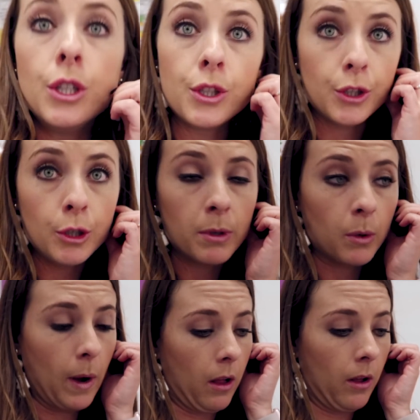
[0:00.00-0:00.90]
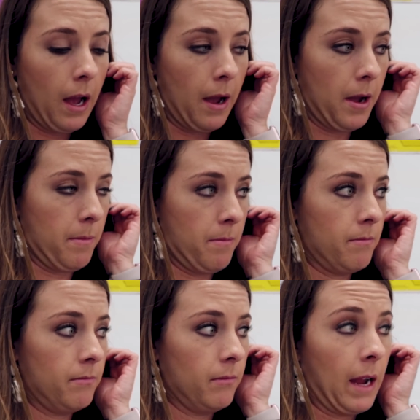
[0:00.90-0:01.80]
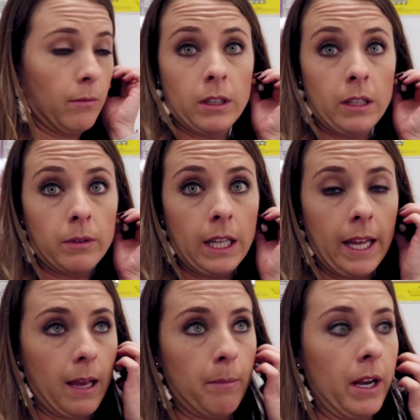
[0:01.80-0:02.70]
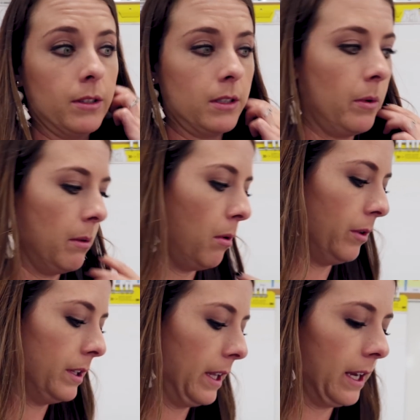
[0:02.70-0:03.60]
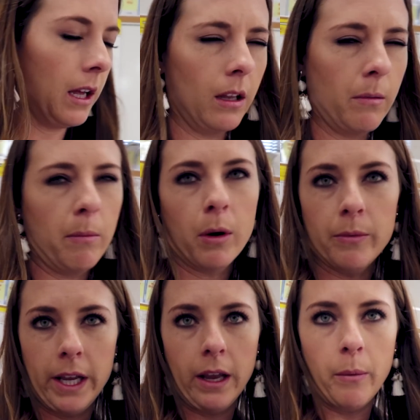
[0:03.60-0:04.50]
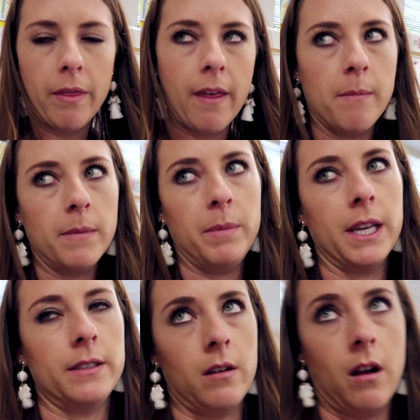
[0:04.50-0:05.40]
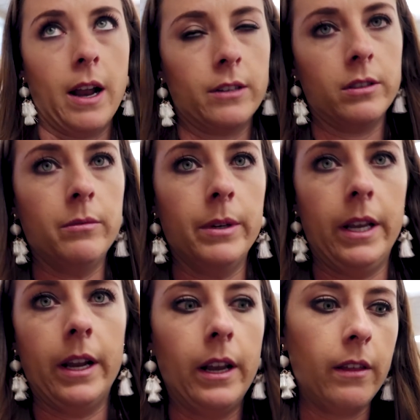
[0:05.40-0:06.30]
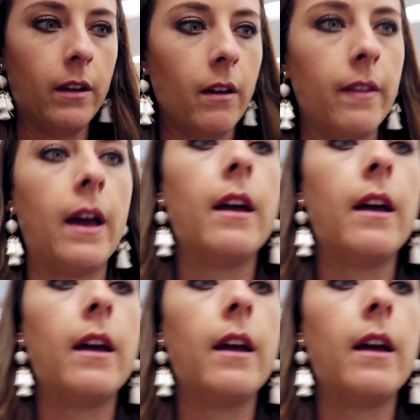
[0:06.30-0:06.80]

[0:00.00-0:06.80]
super well um i really really like it but i also want to pull in like a little bit more reading with them because they're not actually reading anything on